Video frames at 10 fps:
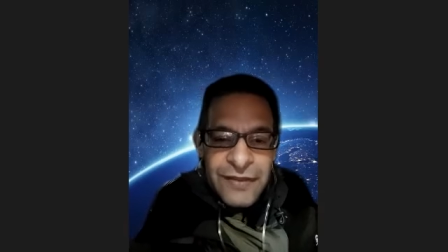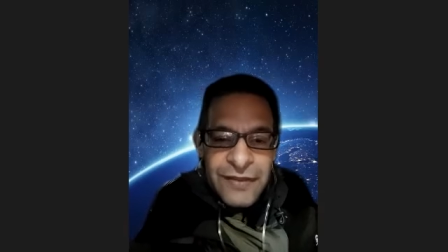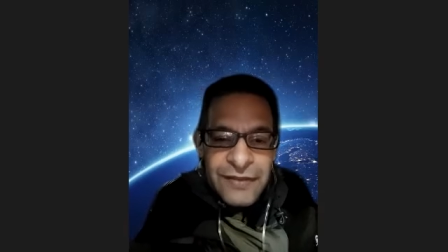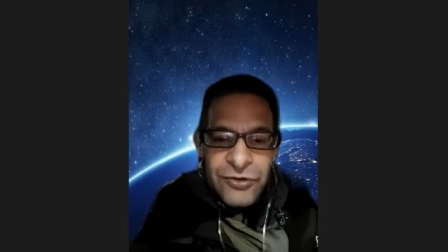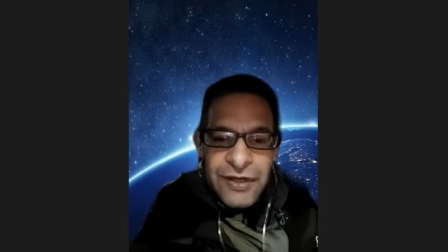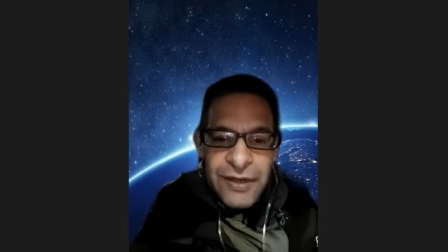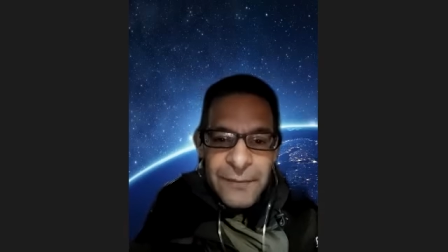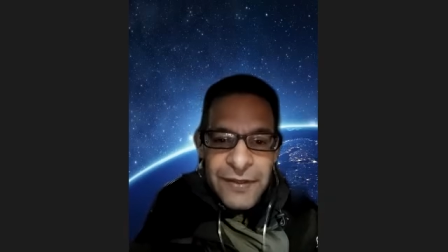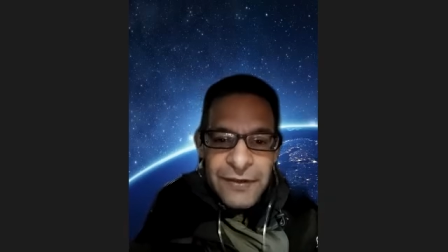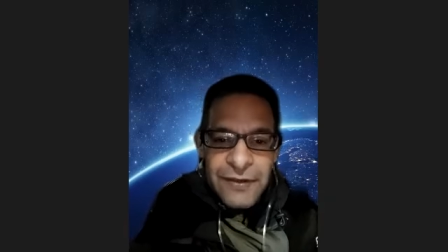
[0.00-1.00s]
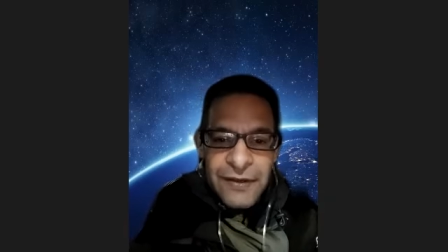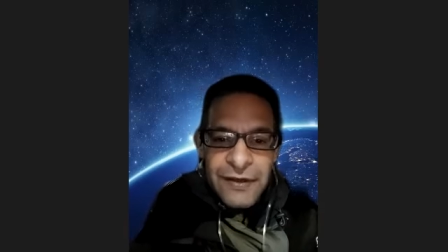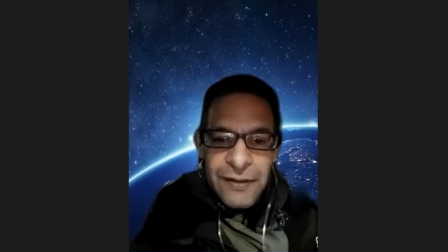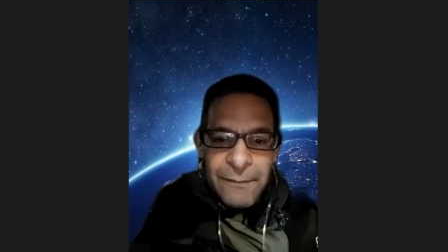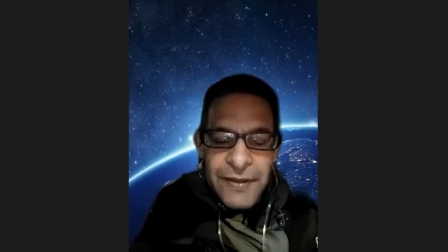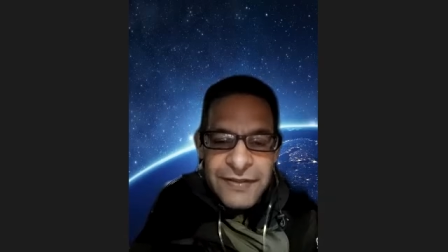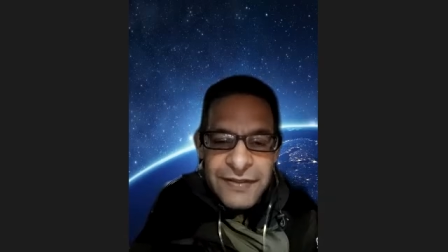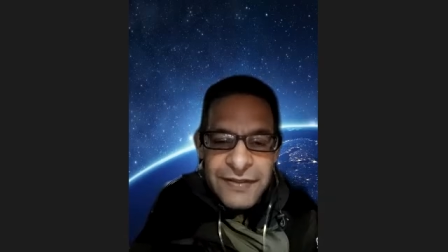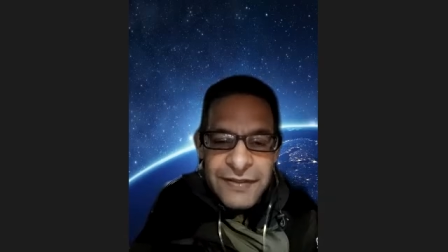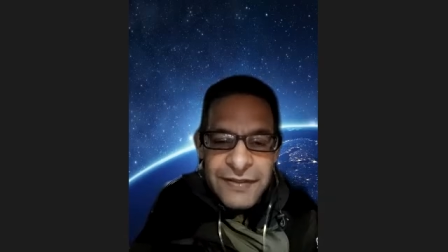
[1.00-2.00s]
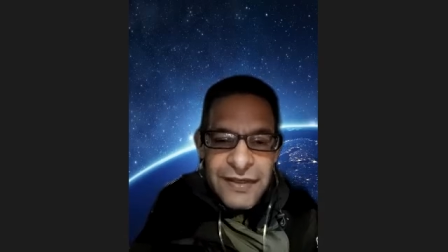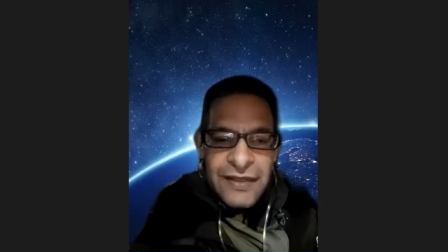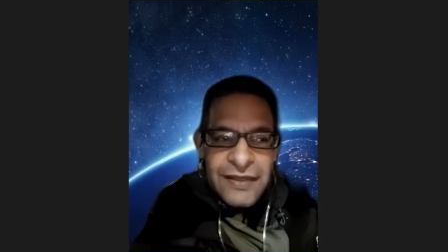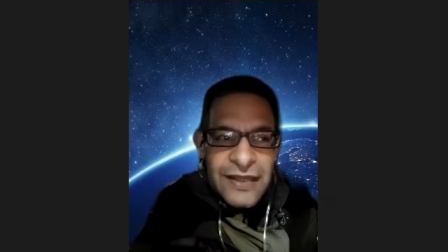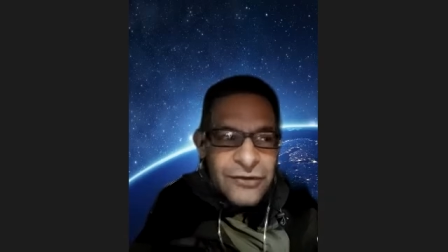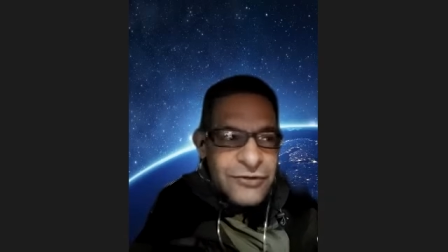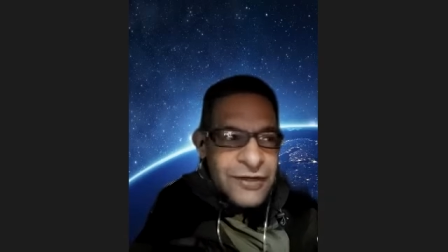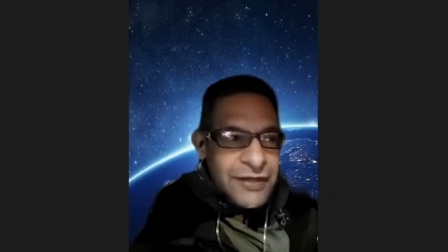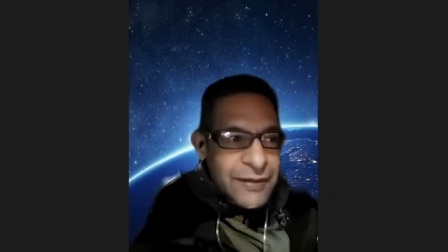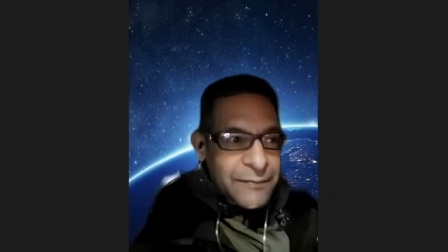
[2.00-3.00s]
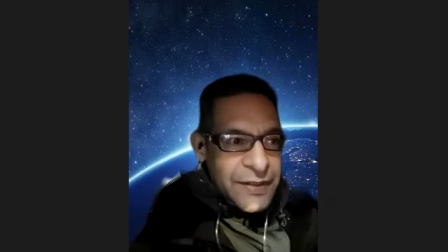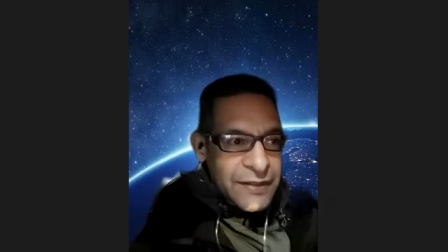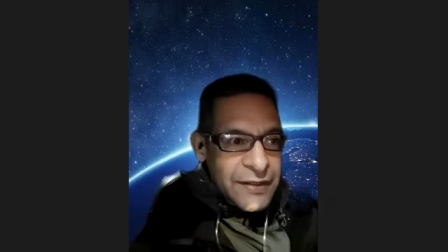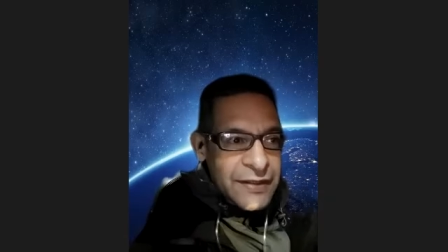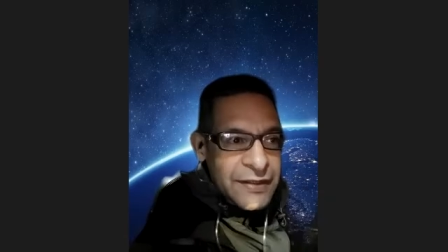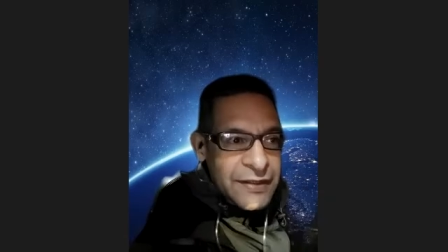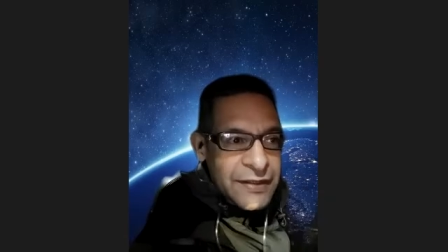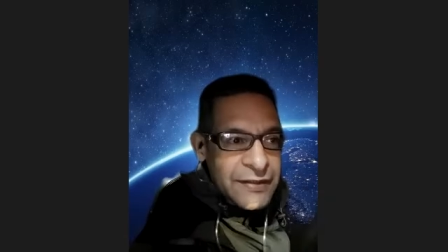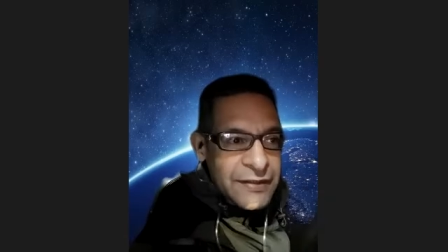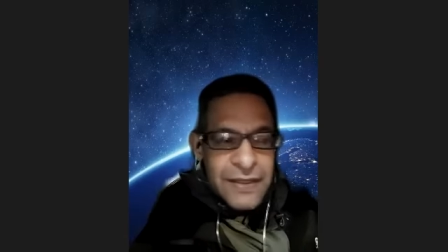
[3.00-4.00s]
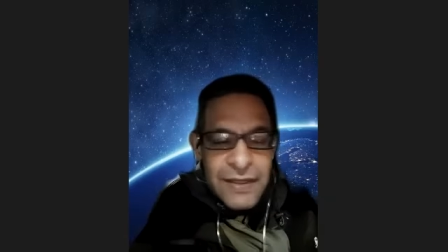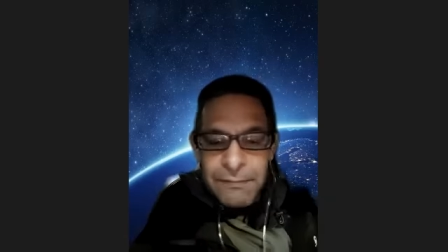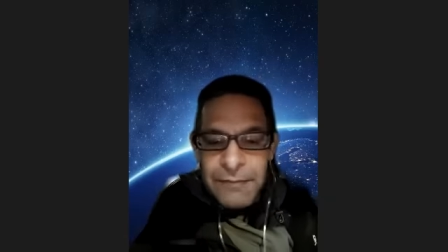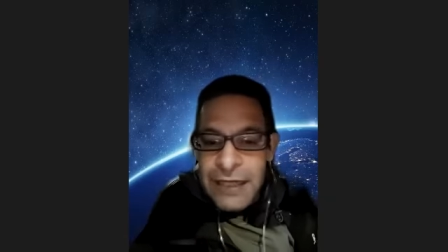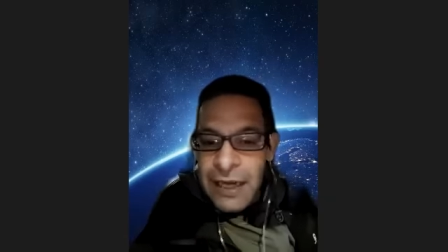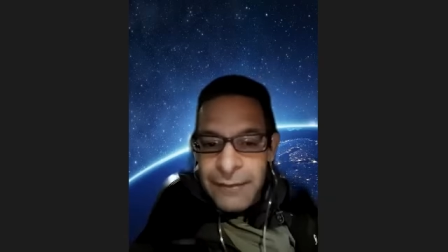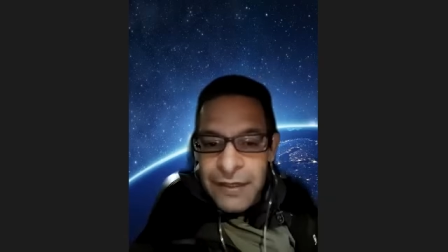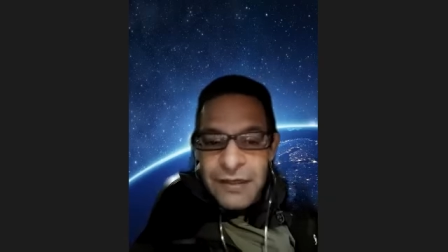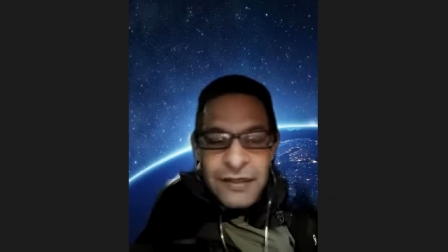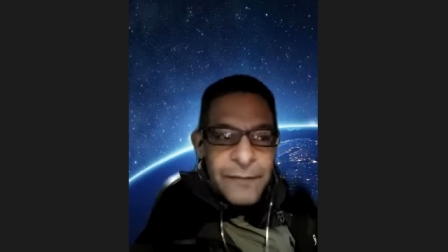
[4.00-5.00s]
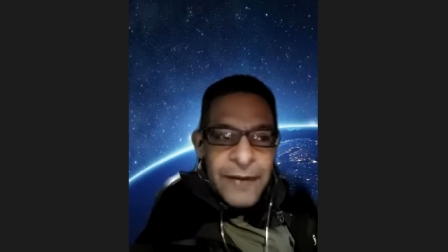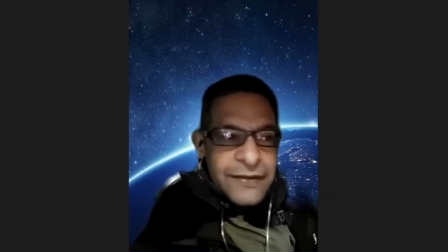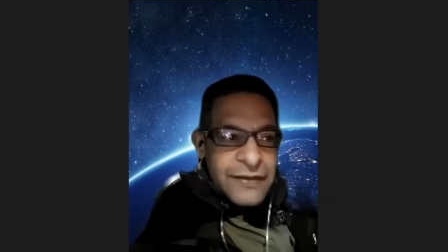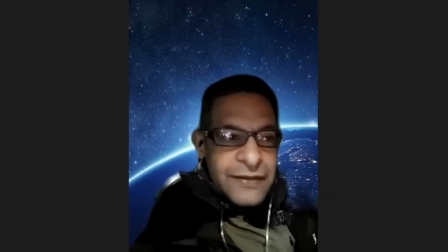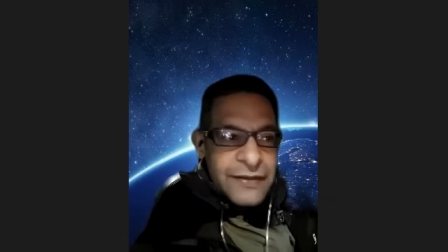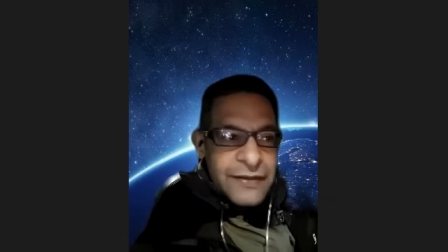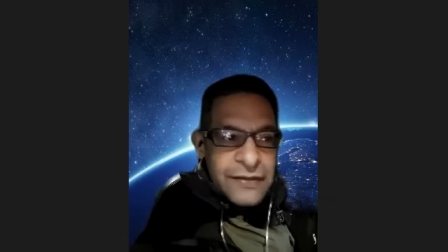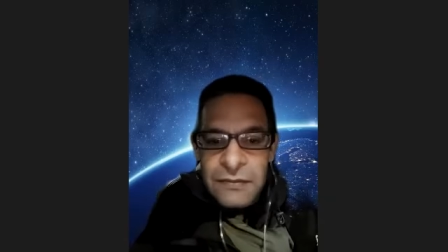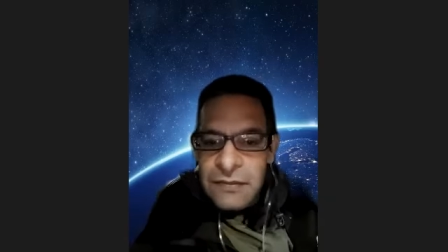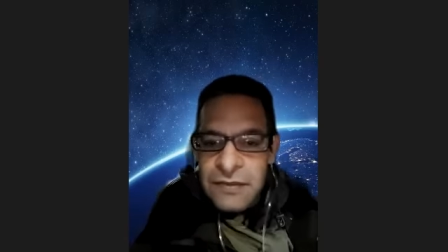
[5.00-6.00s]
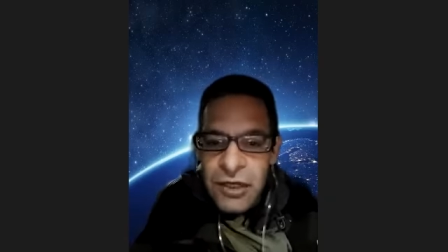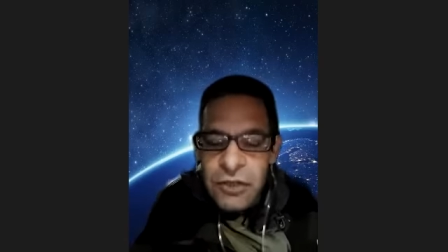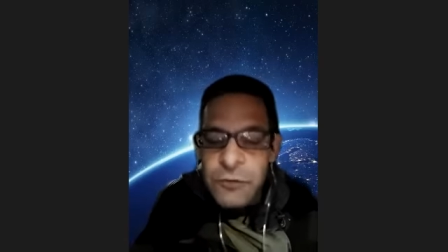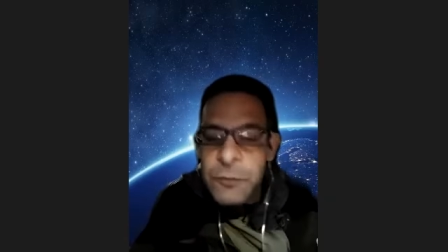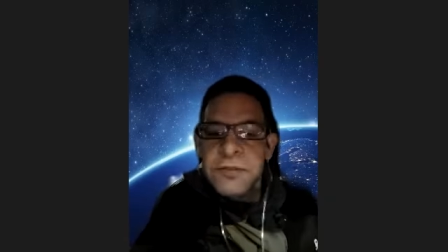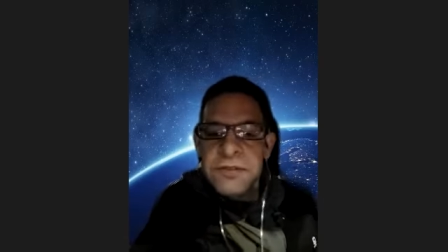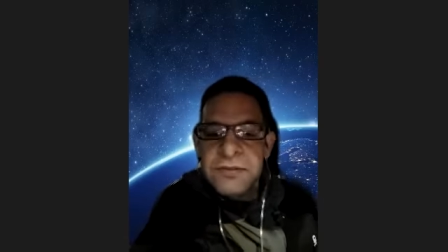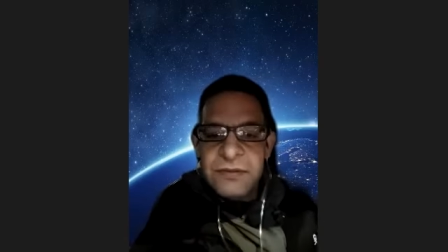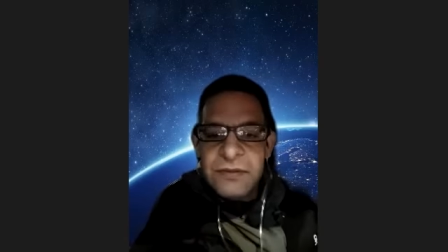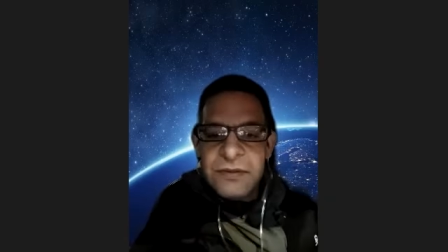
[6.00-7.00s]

They usually compete in a business. They usually compete in becoming an independent salesperson.